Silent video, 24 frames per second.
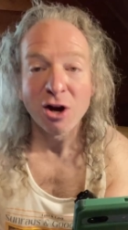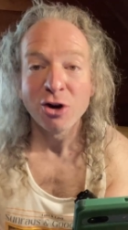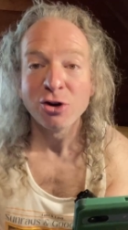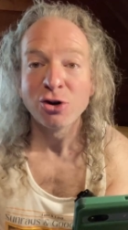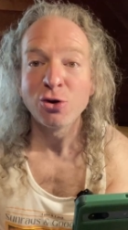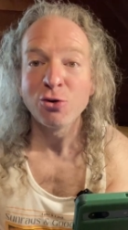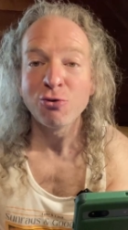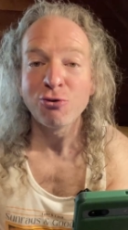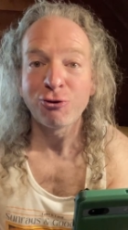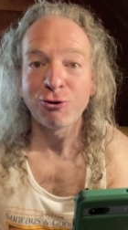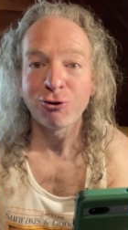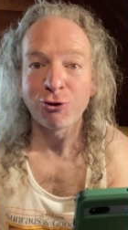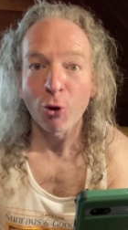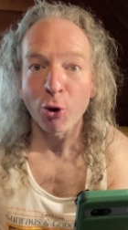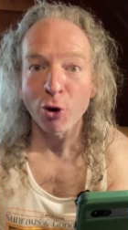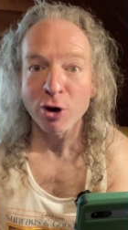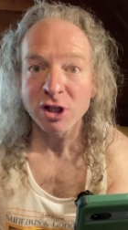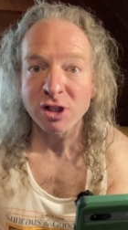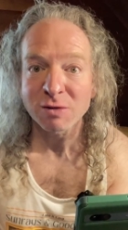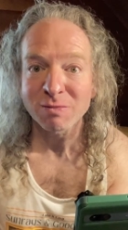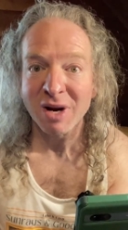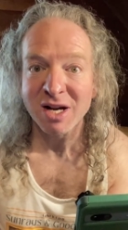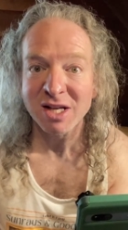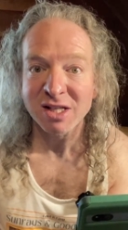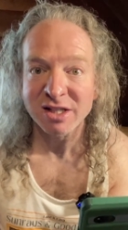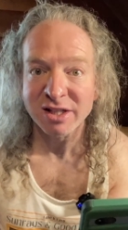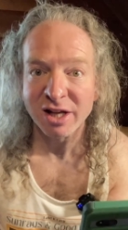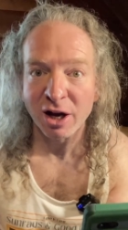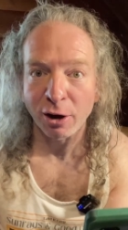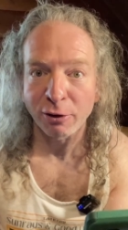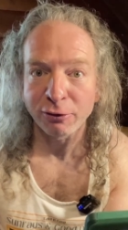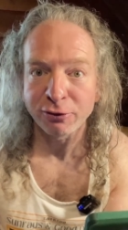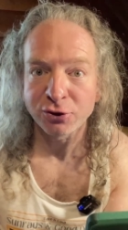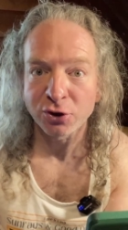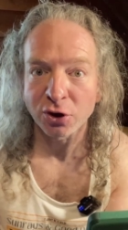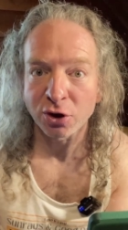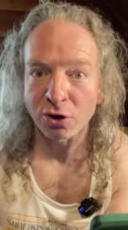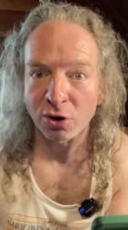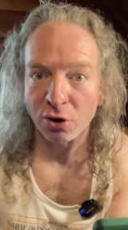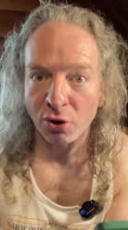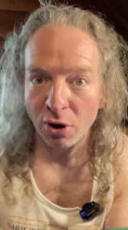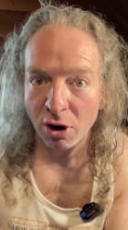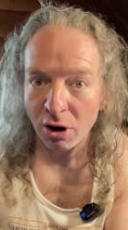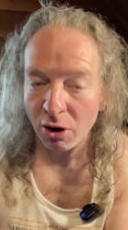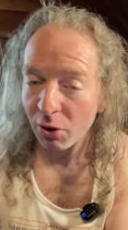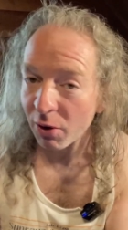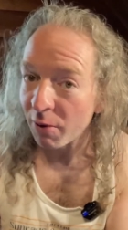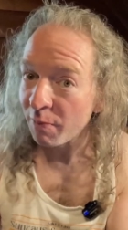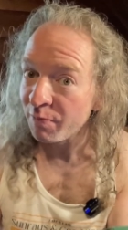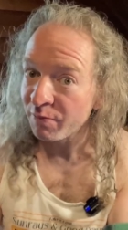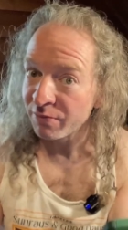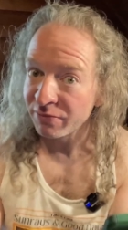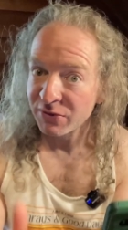to force myself to grow.